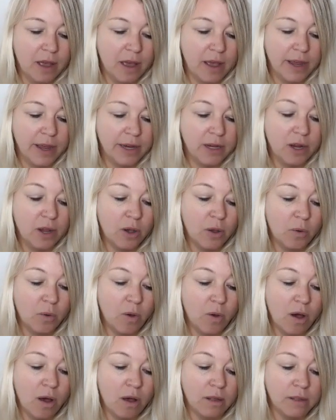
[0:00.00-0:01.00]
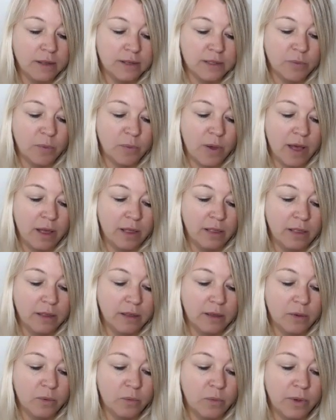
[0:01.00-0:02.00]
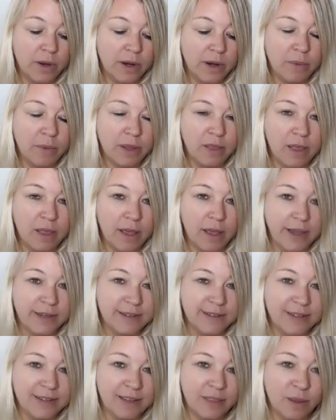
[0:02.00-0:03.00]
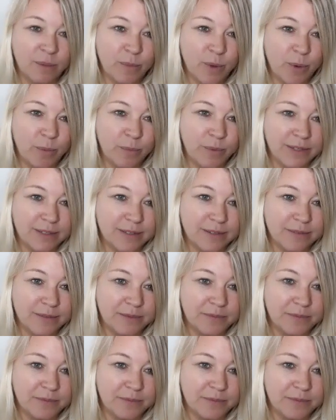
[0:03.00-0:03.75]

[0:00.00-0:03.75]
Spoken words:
I know all is well when I'm aligned in the moment.